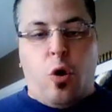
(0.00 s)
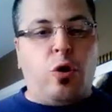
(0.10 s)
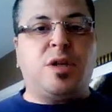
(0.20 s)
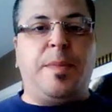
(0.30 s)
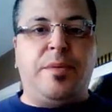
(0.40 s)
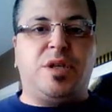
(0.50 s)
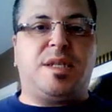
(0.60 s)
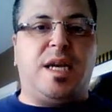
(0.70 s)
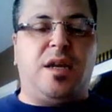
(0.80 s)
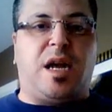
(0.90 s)
Or to maybe
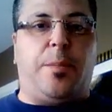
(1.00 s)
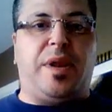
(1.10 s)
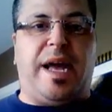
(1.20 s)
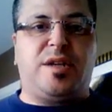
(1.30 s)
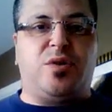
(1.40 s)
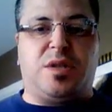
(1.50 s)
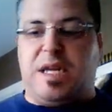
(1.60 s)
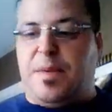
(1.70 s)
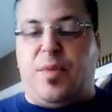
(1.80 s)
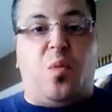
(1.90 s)
just send a couple extras,
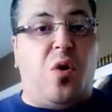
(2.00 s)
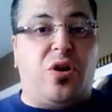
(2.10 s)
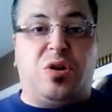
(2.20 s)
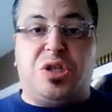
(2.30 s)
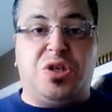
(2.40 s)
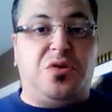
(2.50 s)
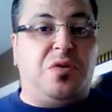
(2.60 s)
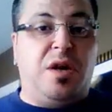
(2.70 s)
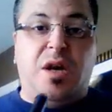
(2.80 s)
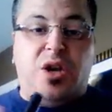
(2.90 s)
like maybe one or two.
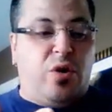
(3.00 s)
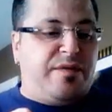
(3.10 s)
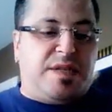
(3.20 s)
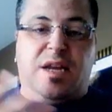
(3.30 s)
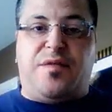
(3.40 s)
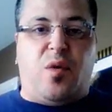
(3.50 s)
You don't have to send